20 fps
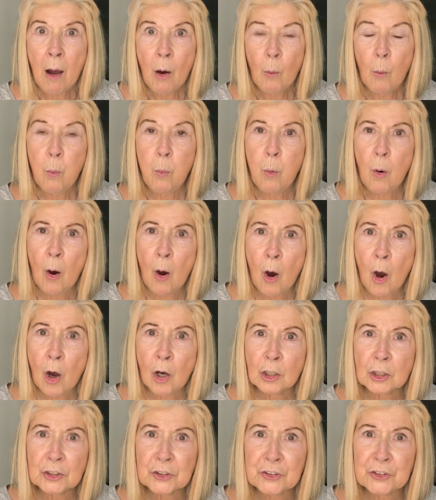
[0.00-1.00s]

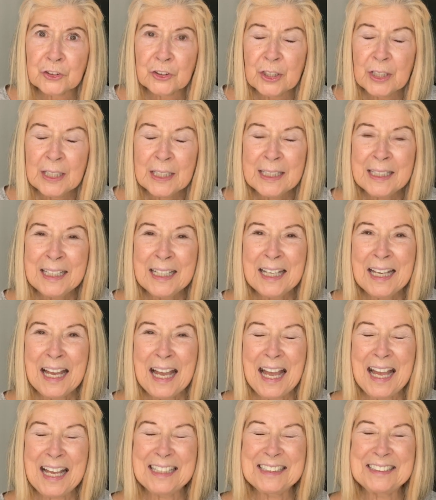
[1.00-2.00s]
What?
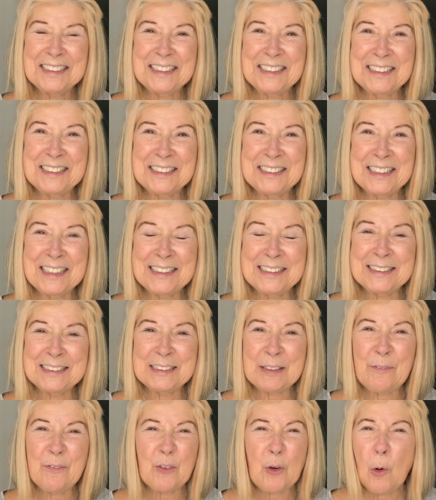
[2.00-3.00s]
And he said,
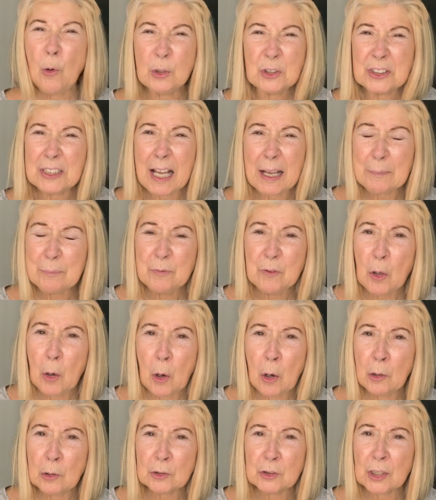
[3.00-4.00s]
of course I'm
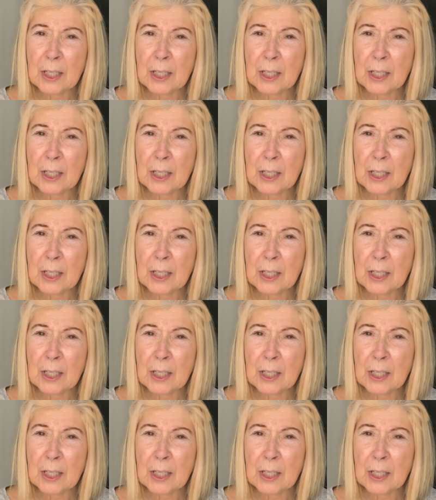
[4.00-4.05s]
not.